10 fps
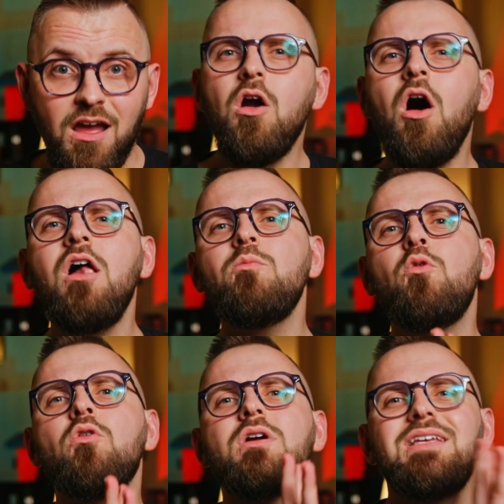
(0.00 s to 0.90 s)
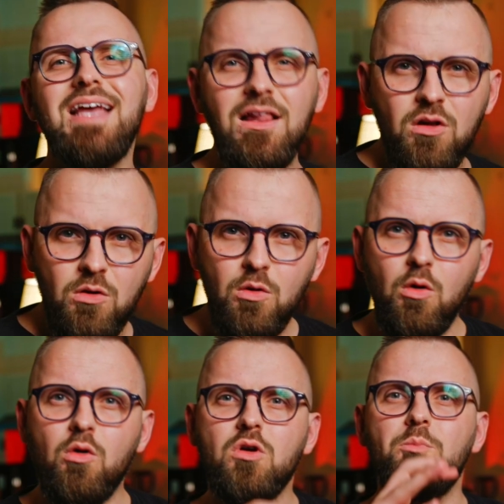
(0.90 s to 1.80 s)
are all more yellow
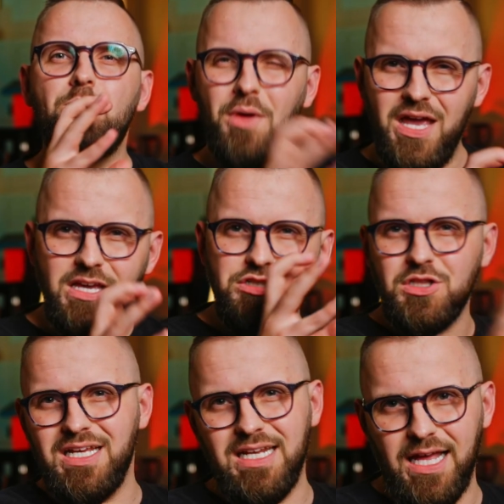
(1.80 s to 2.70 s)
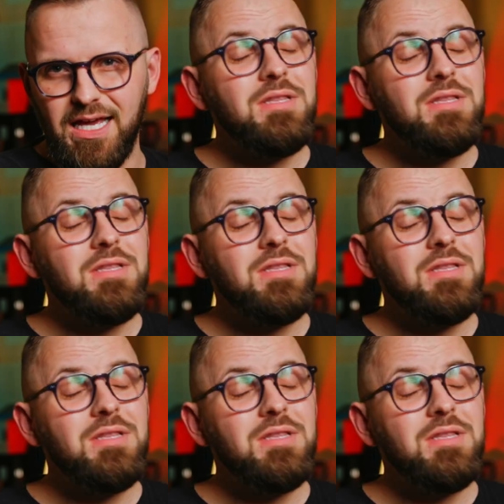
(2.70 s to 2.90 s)
or beige leaning.